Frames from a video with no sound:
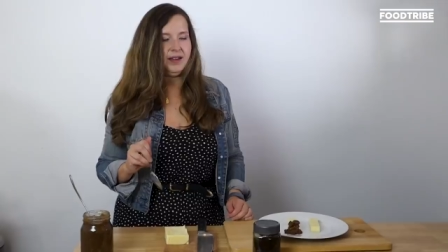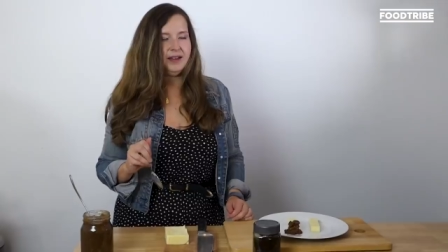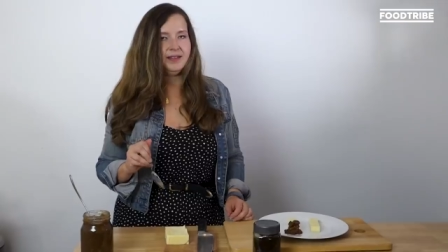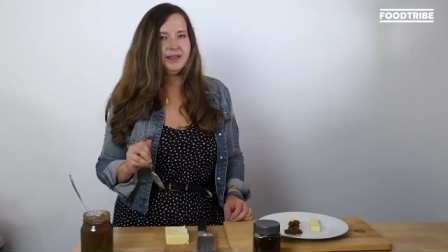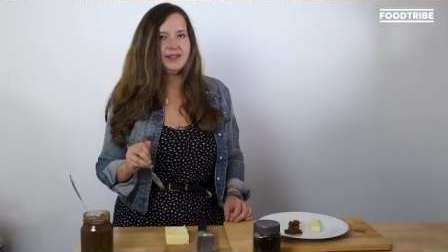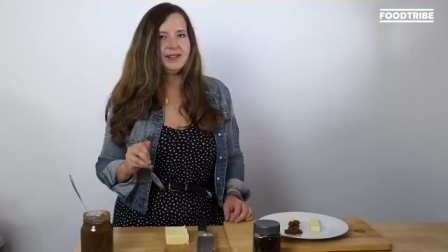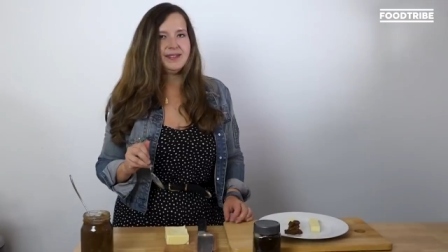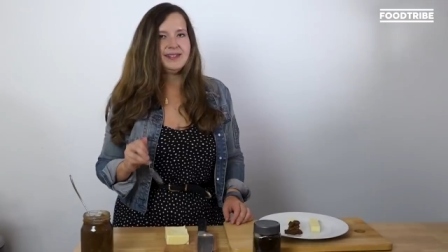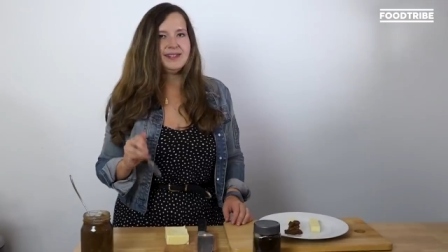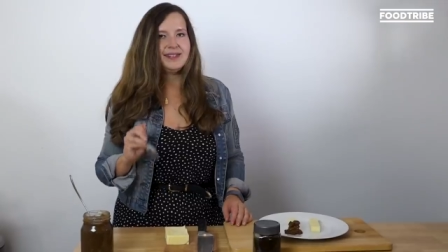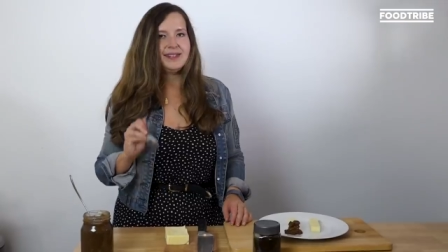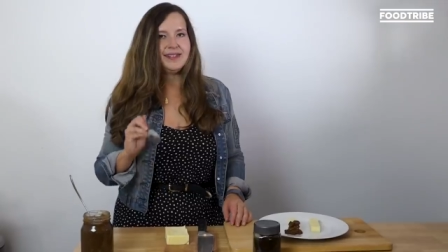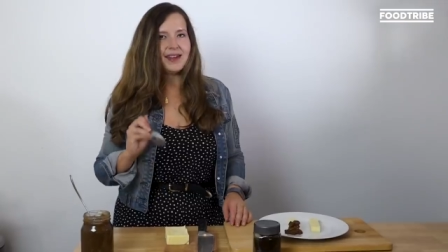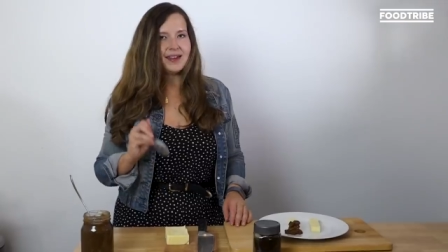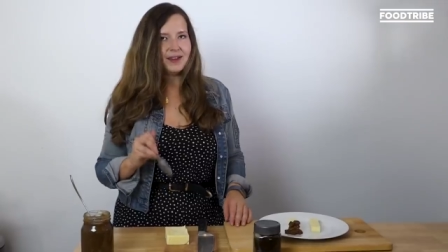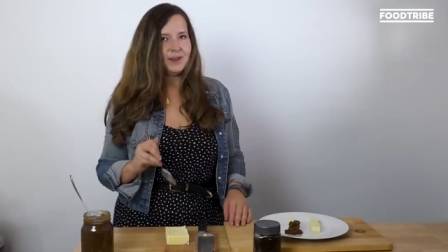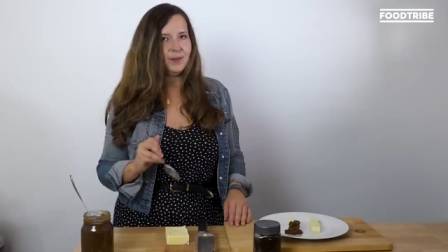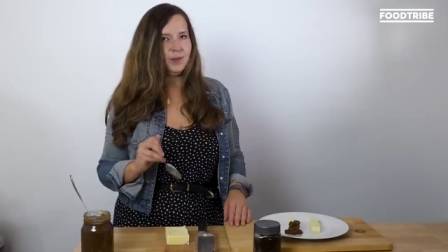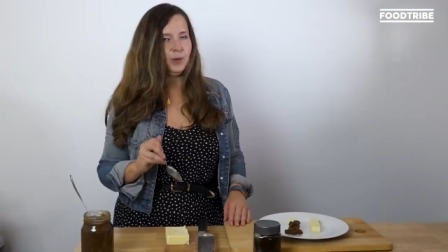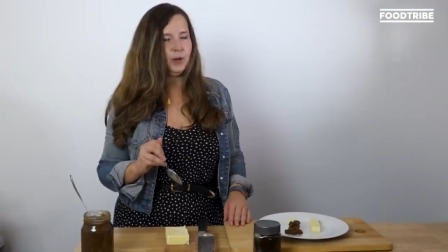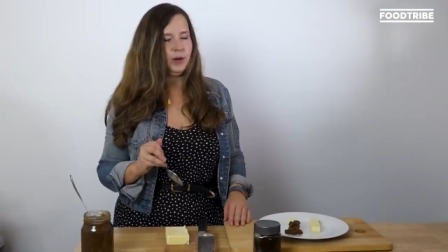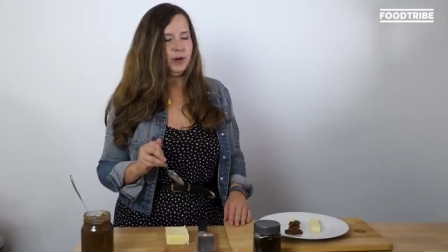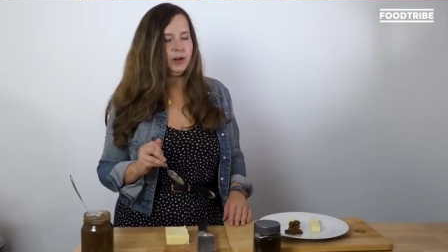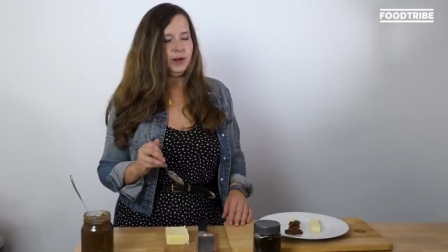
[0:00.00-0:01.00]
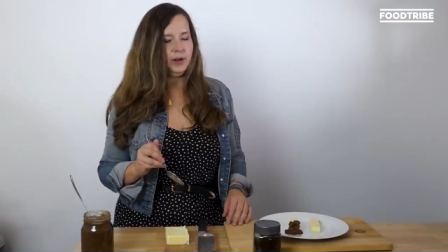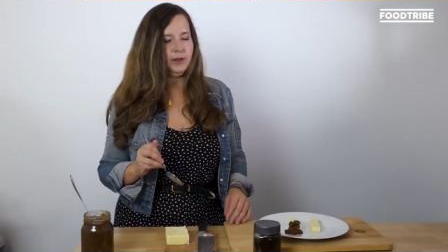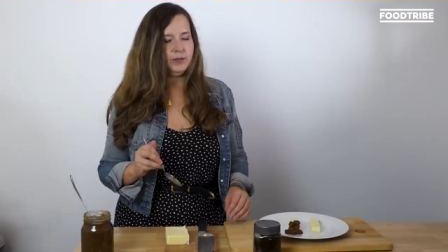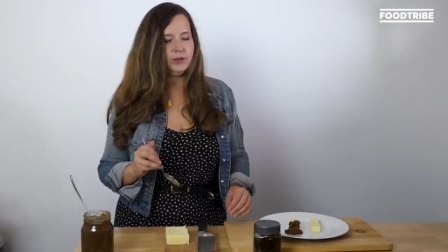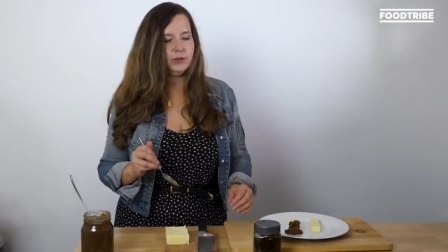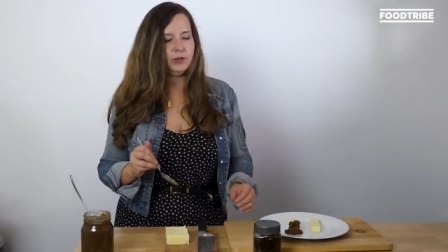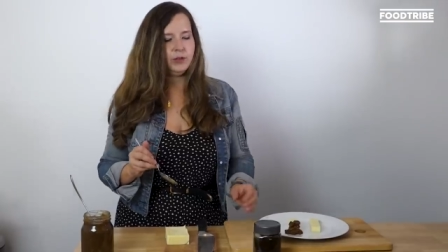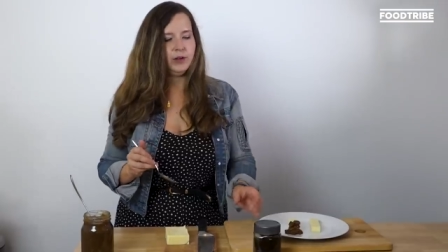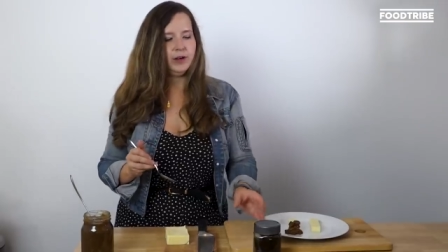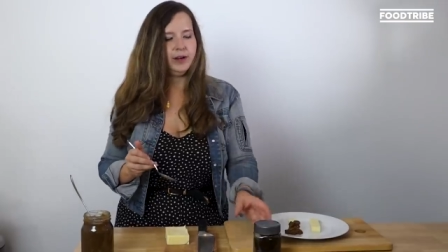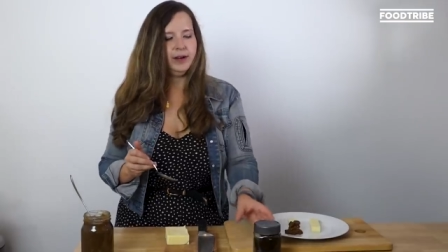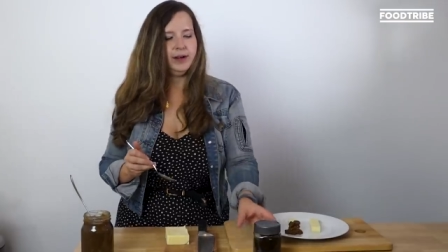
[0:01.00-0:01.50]
And the second one, I've
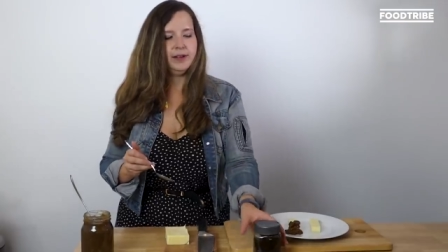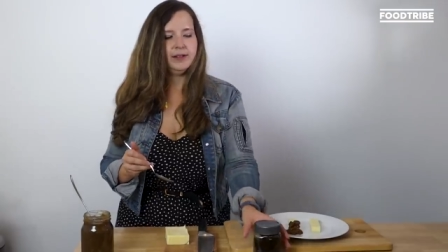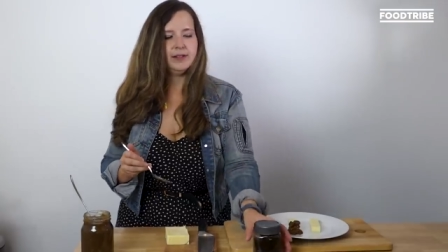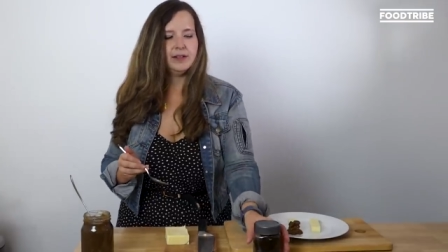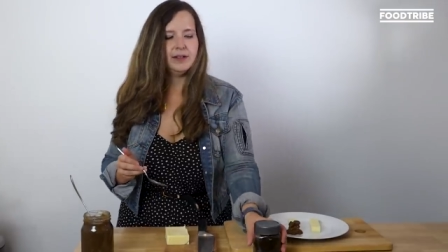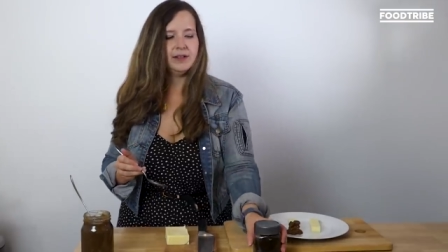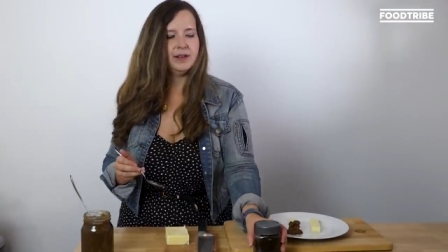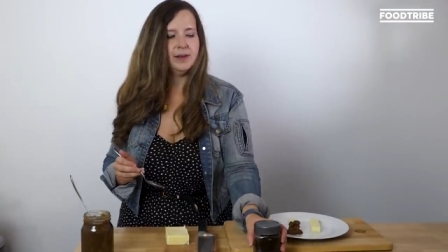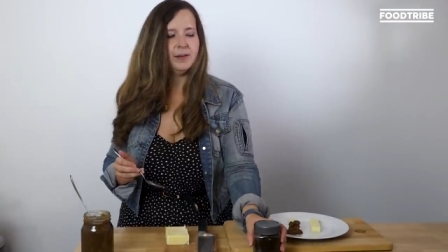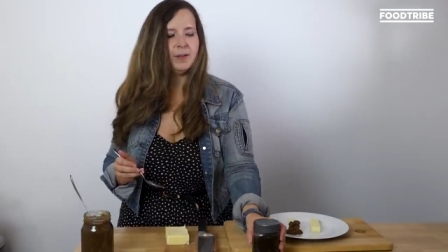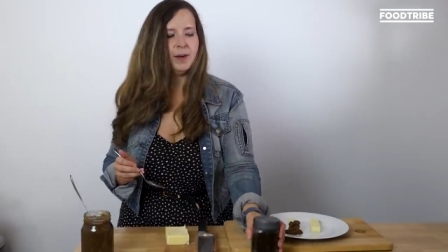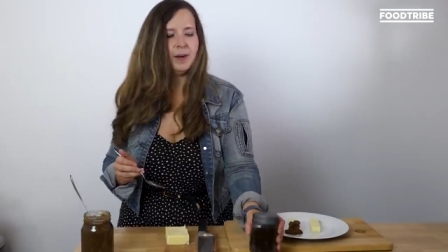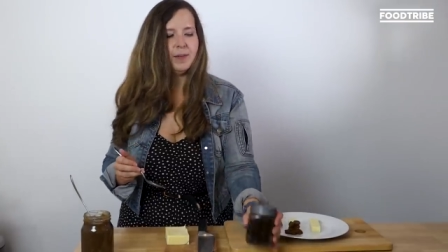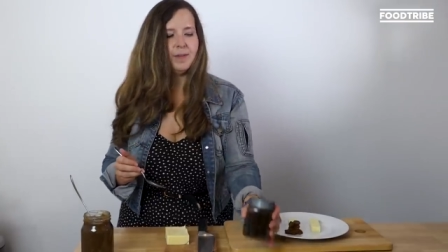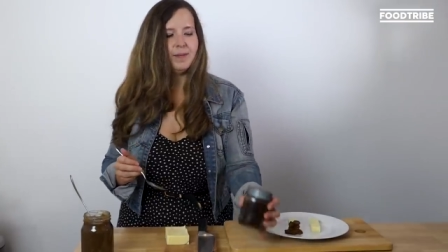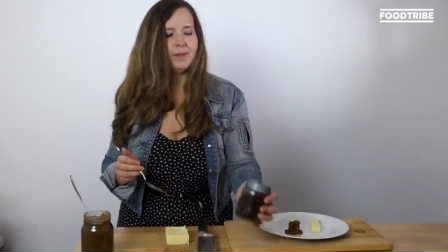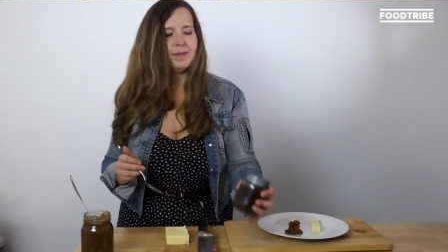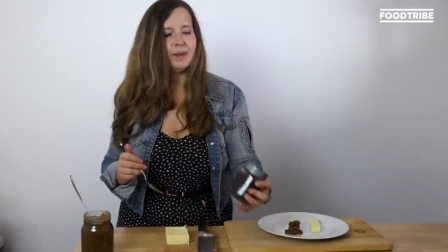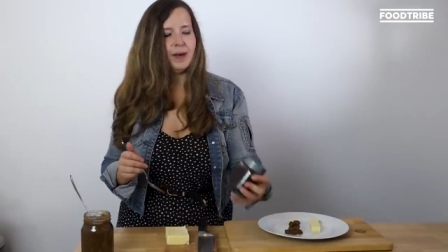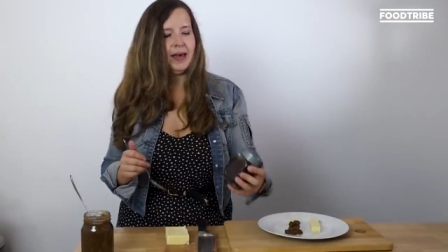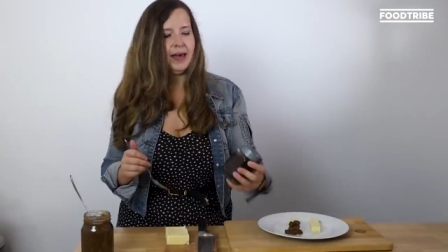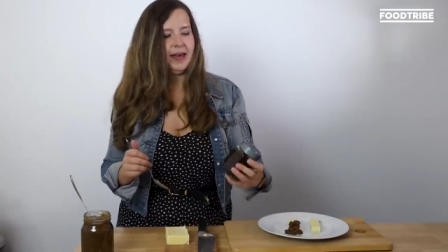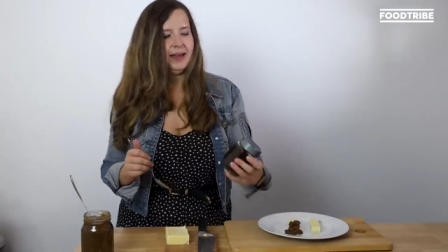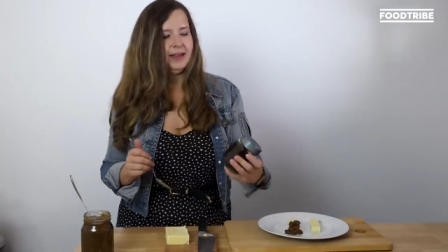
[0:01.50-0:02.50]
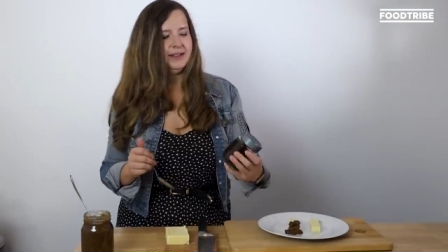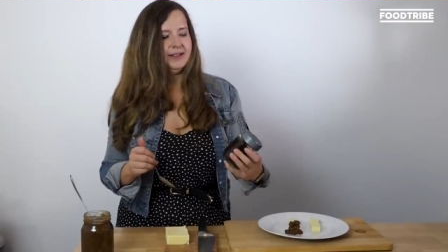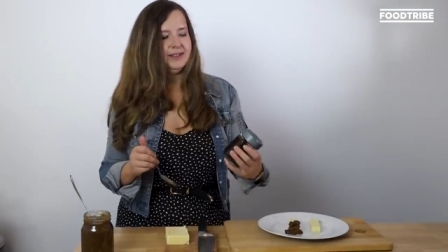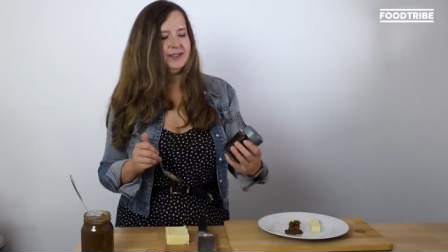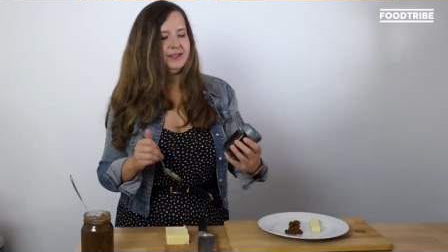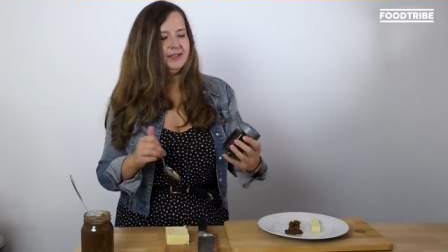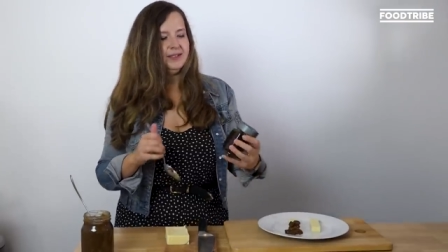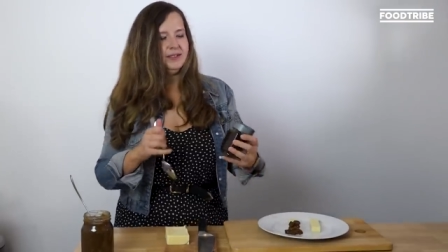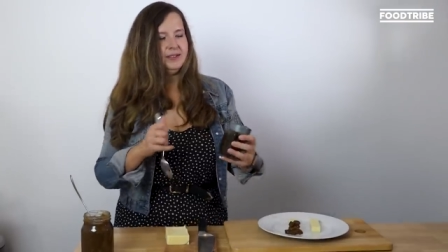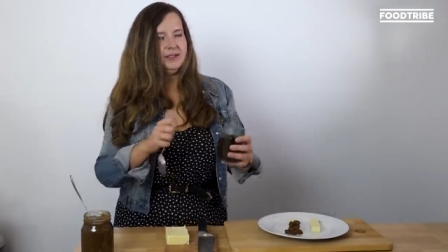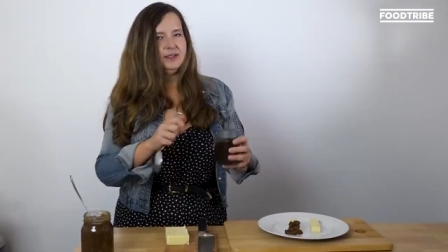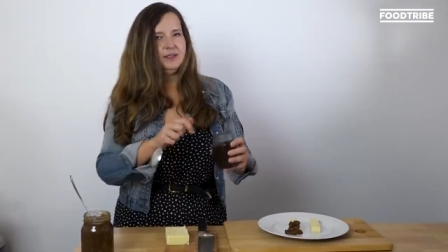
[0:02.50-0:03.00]
tried to do my
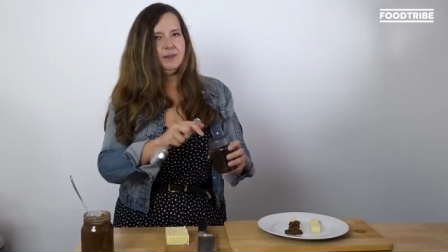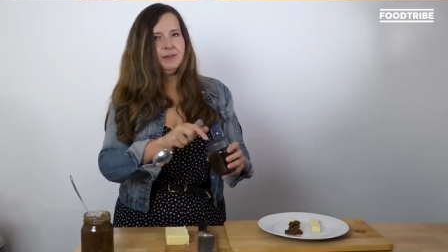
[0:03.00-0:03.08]
best